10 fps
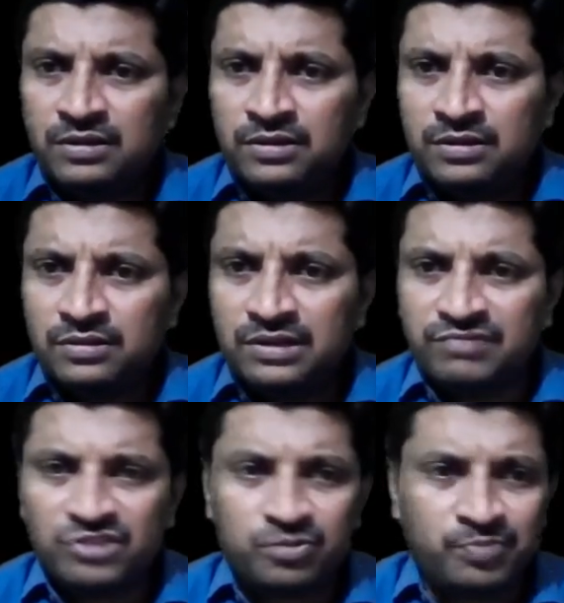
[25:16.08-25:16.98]
then
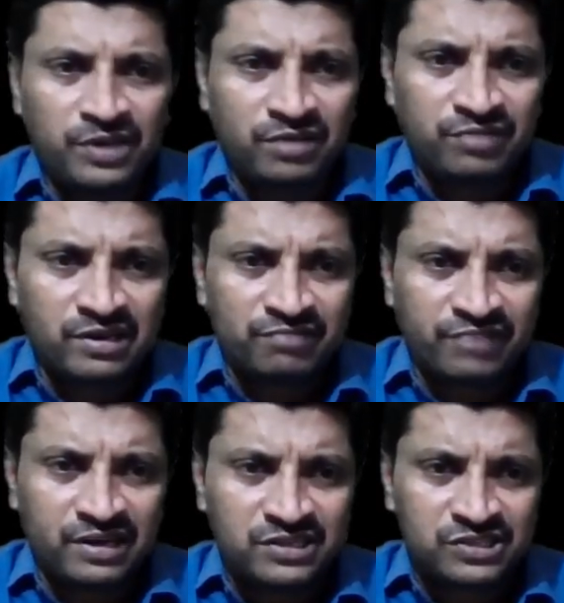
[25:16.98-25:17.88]
with B we can
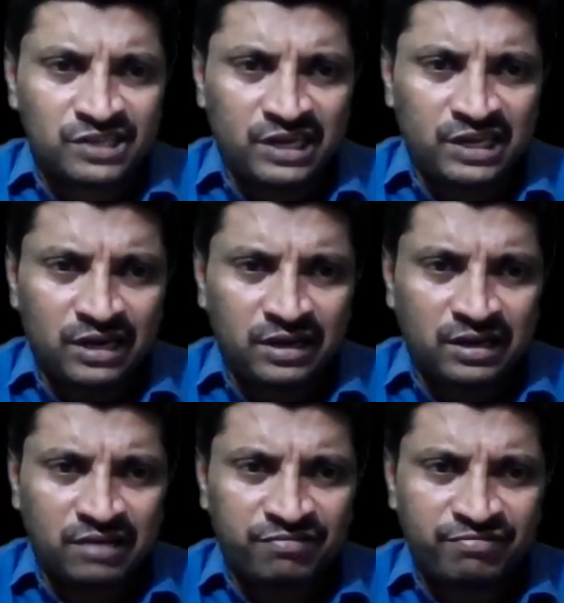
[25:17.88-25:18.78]
find C,
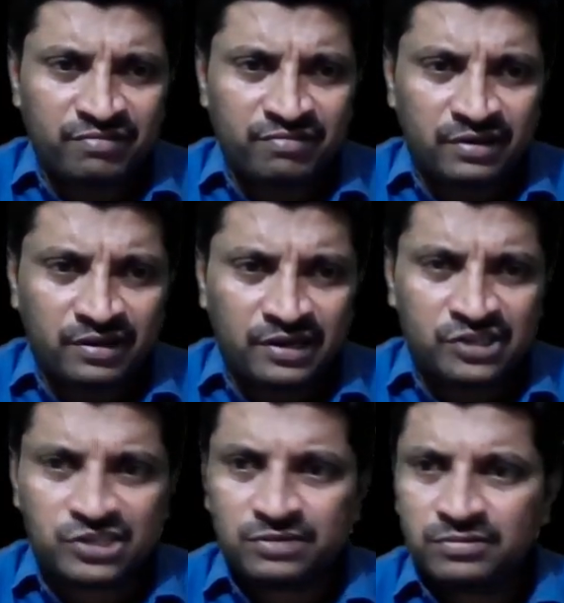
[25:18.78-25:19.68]
F, H,
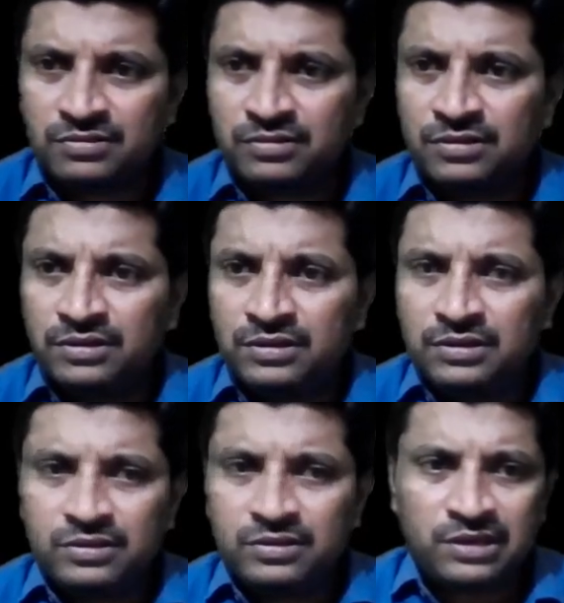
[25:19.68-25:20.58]

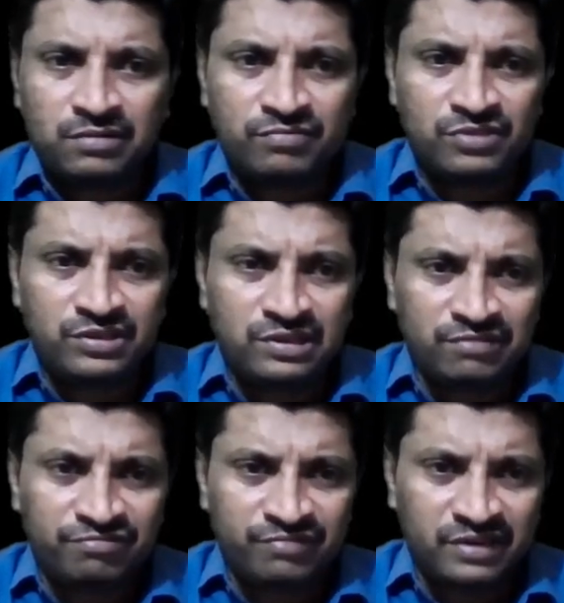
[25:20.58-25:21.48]
then with F
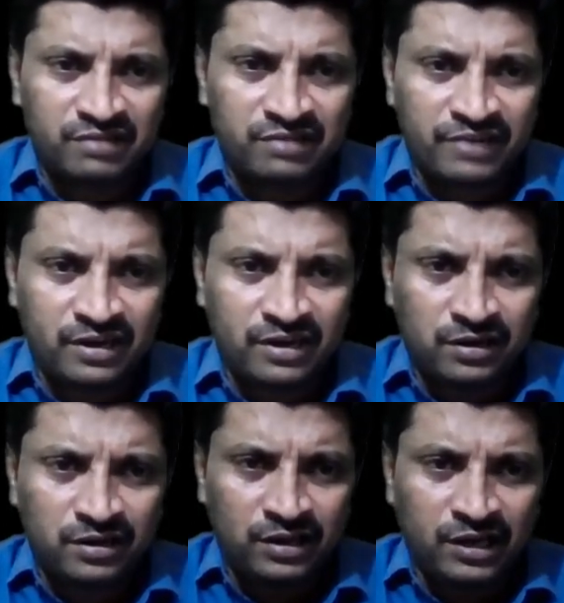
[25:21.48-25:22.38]
we can find
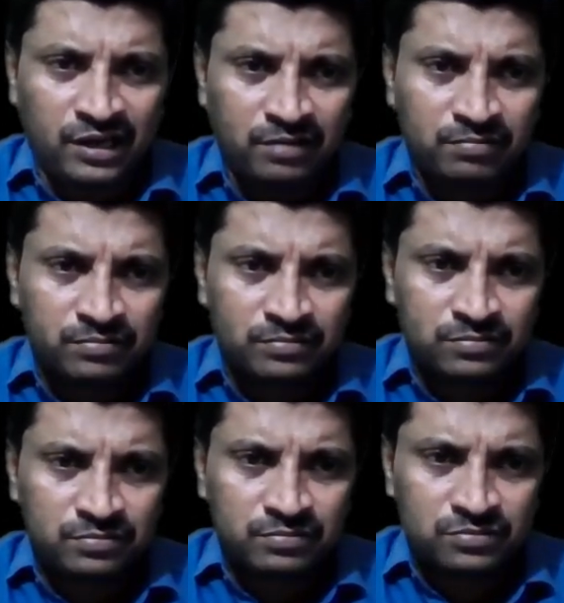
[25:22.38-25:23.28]
E,
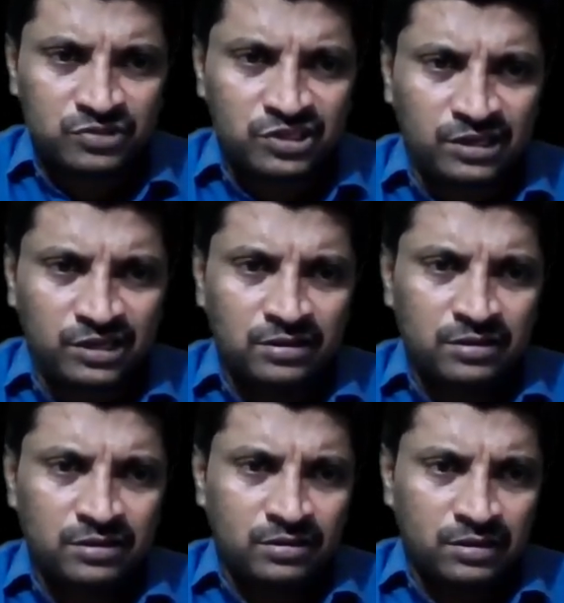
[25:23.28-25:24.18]
G.
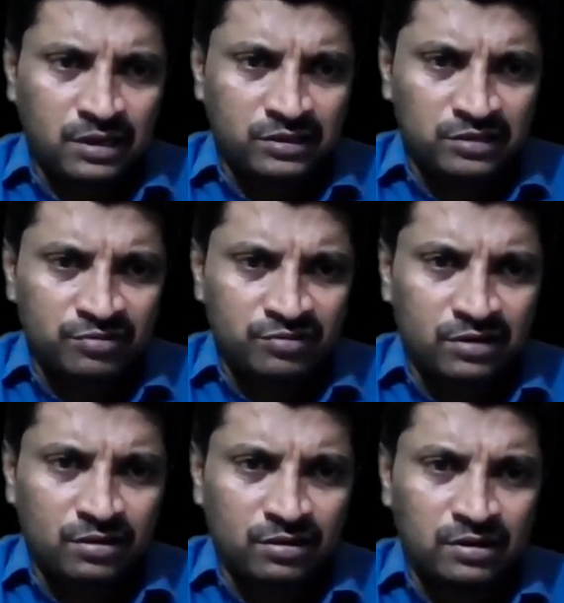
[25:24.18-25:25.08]
I think we got
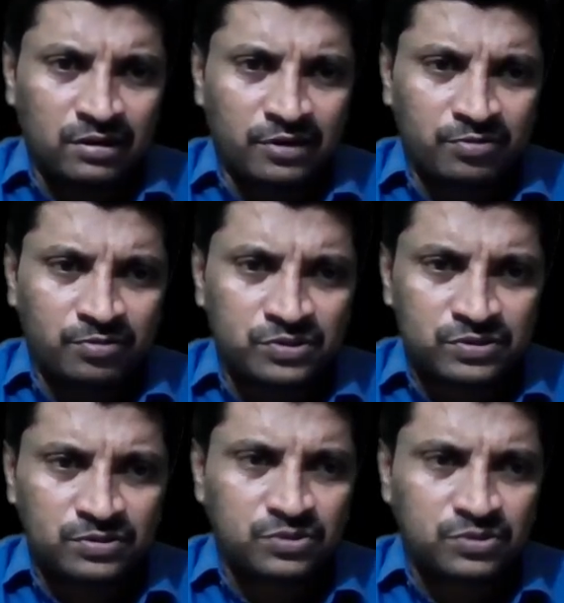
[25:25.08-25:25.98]
all the attributes.
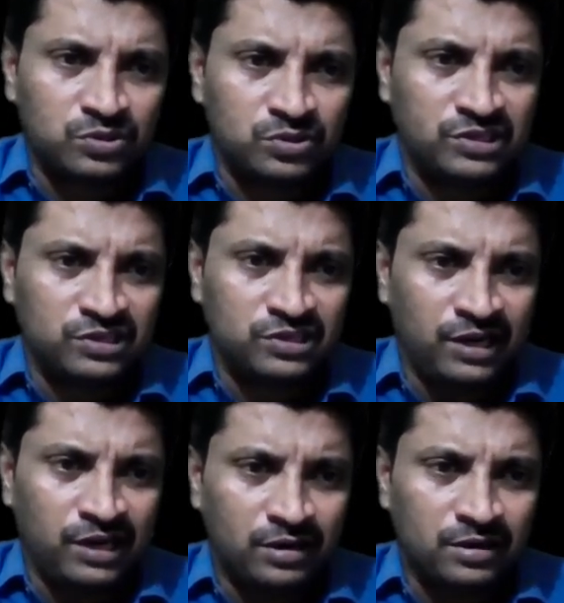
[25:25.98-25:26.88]
So this is a
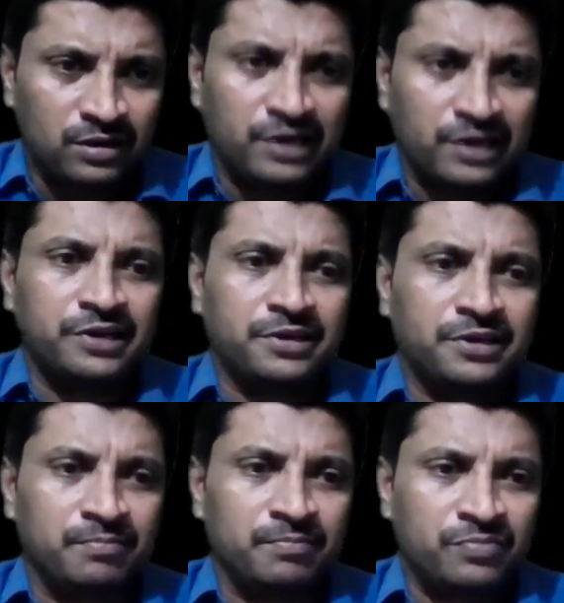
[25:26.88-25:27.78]
candidate key.
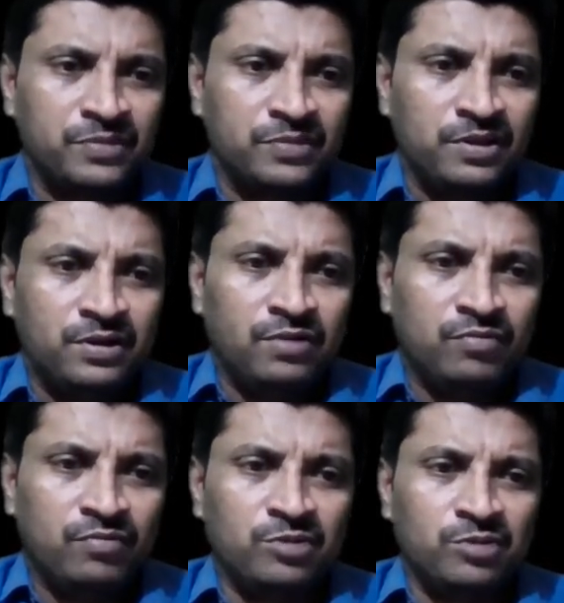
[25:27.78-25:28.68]
What
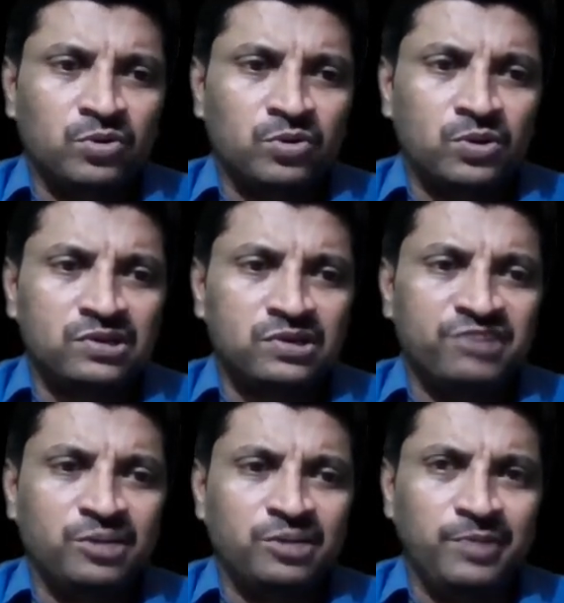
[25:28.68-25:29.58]
about closure of
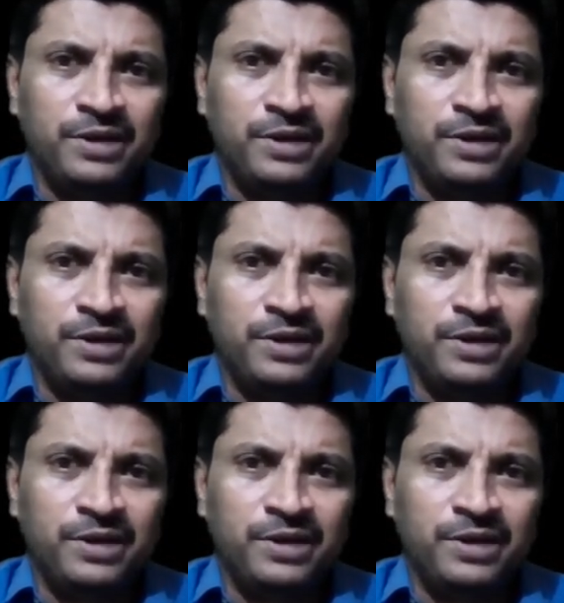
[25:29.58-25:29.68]
DB?